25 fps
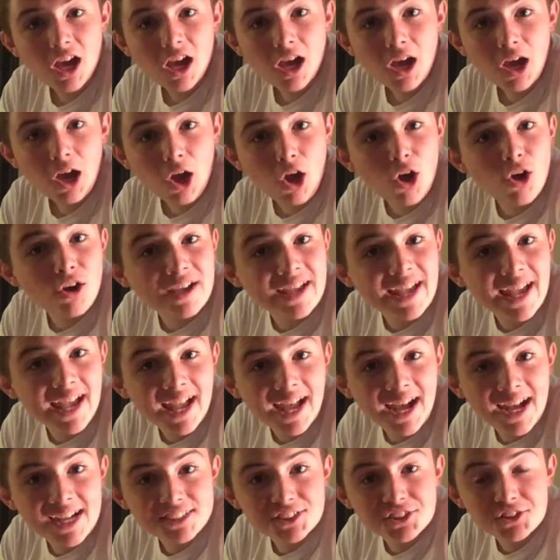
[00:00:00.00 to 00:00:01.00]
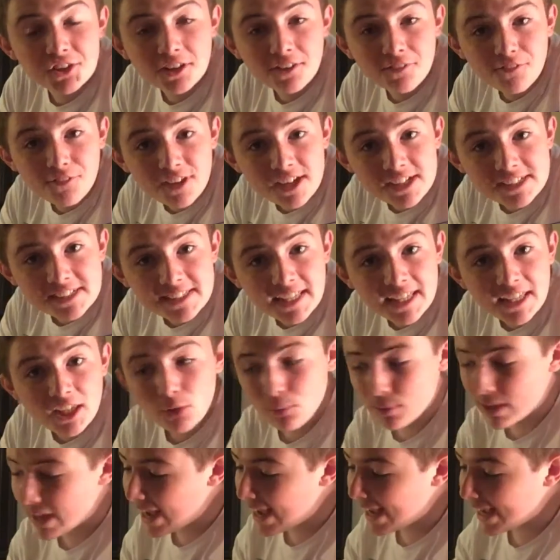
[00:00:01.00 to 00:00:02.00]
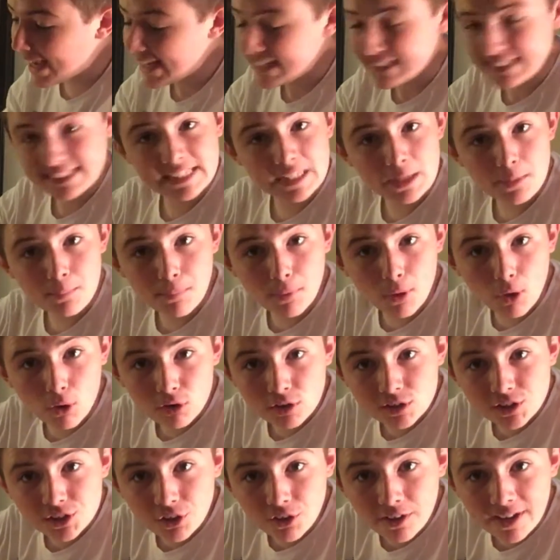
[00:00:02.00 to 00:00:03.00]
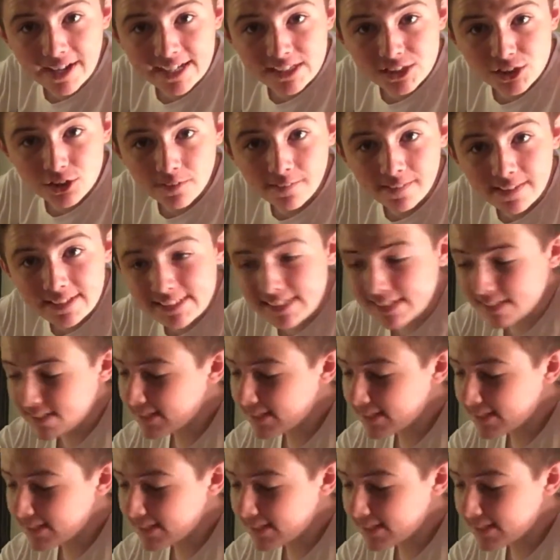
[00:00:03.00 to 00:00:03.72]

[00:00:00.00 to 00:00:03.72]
Okay guys, so the first thing you get is the box. Okay, so this is